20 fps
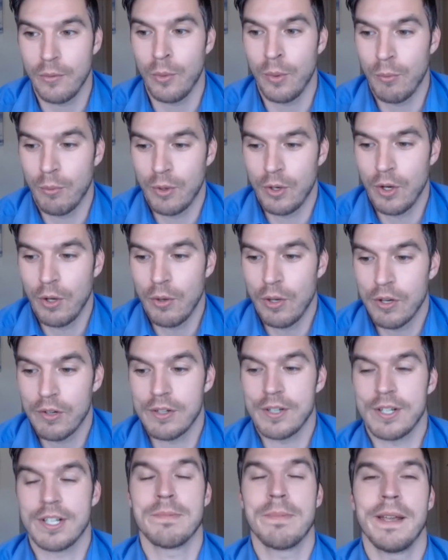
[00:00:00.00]
we're no
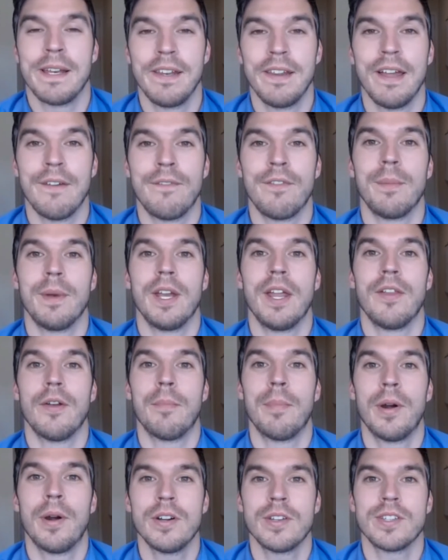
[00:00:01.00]
longer expecting that from another
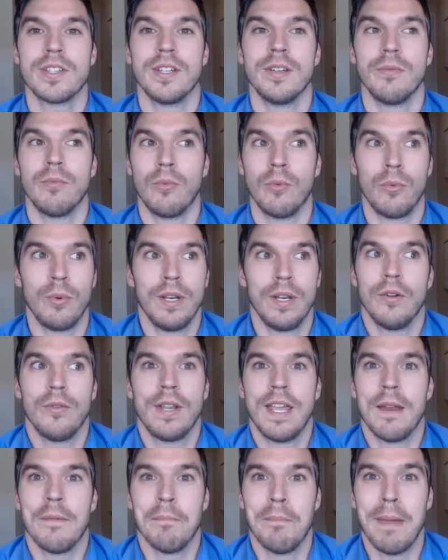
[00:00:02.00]
person, we don't
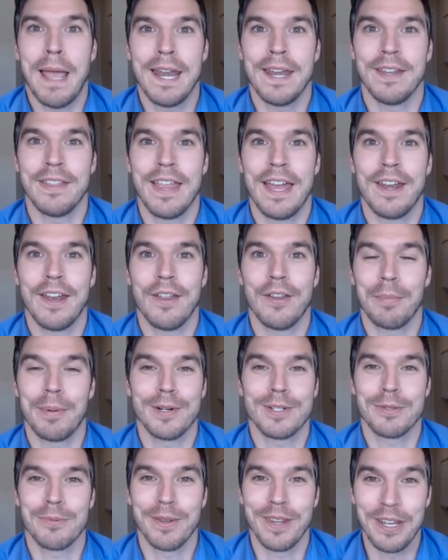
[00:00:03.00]
get mad at that other
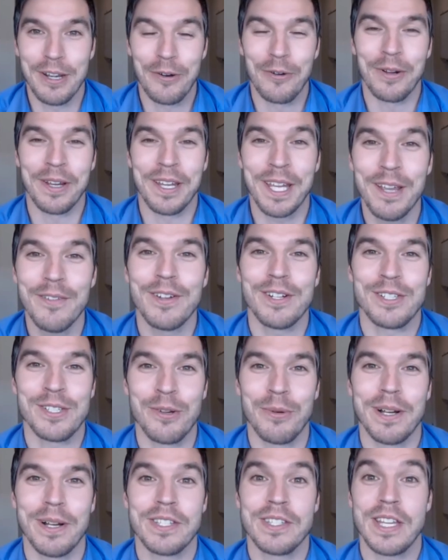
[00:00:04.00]
person when they don't give it
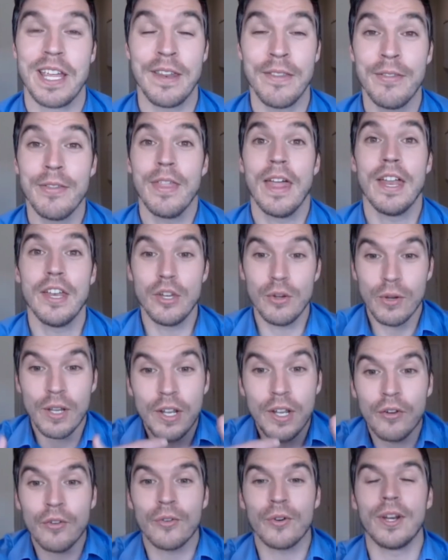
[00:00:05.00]
to us. And then you
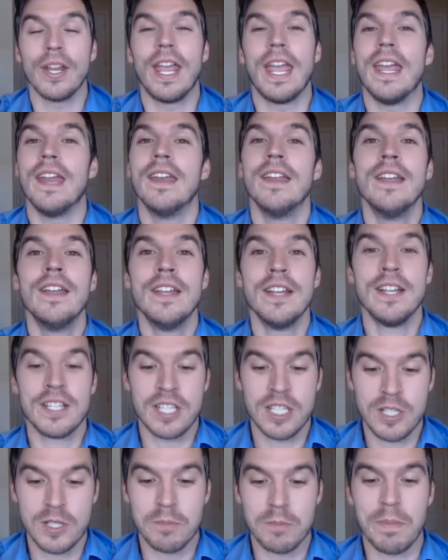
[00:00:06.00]
can create
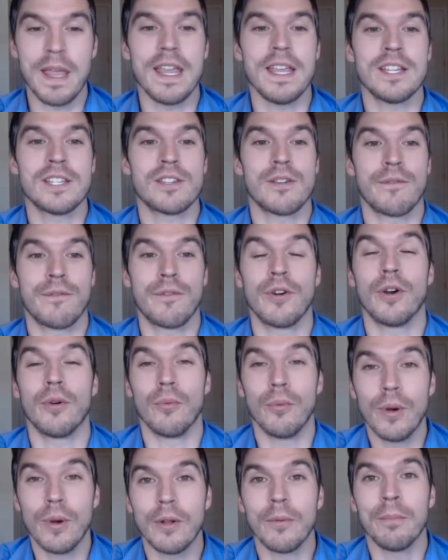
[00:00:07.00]
space for a
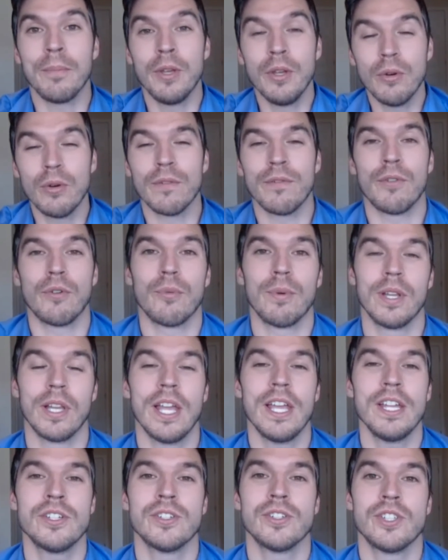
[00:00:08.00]
real beautiful
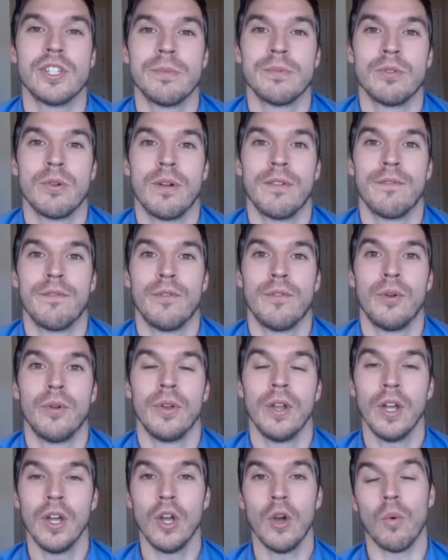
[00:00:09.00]
relationship to
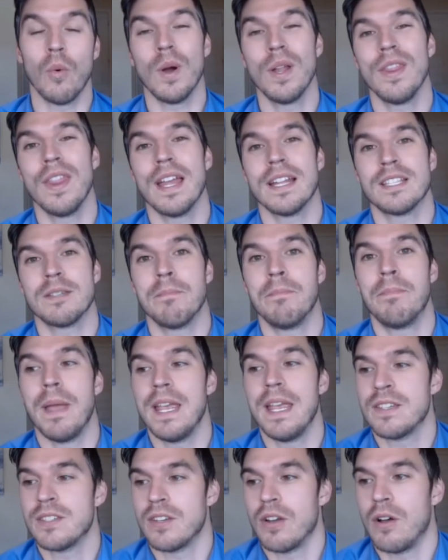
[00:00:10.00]
unfold, one that's
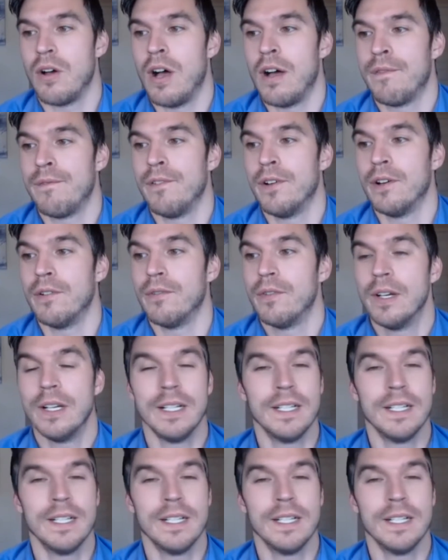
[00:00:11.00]
based off of